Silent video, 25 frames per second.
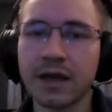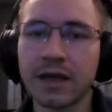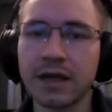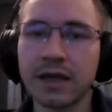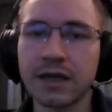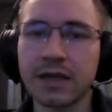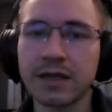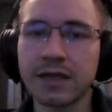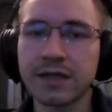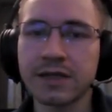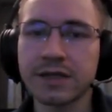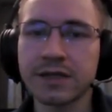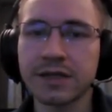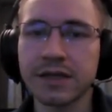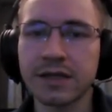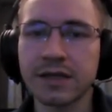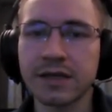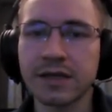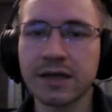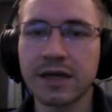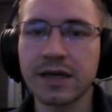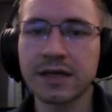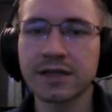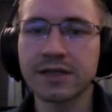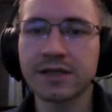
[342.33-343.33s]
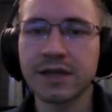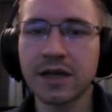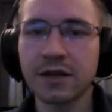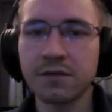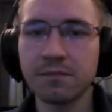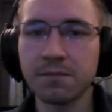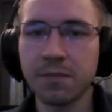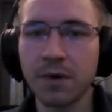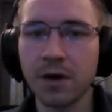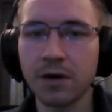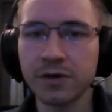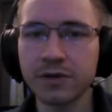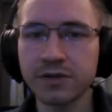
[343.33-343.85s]
is a
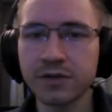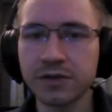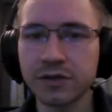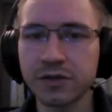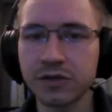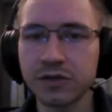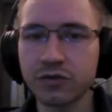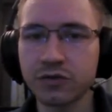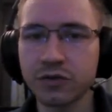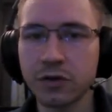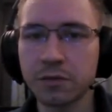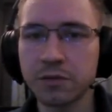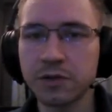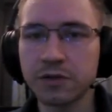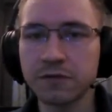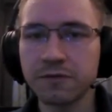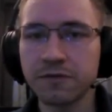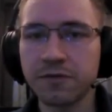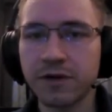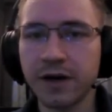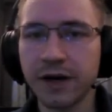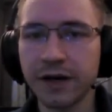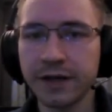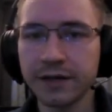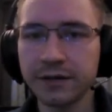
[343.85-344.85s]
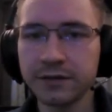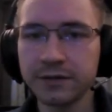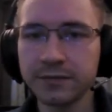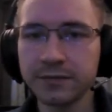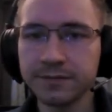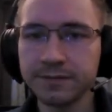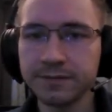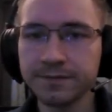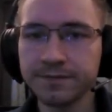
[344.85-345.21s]
sandbox description file.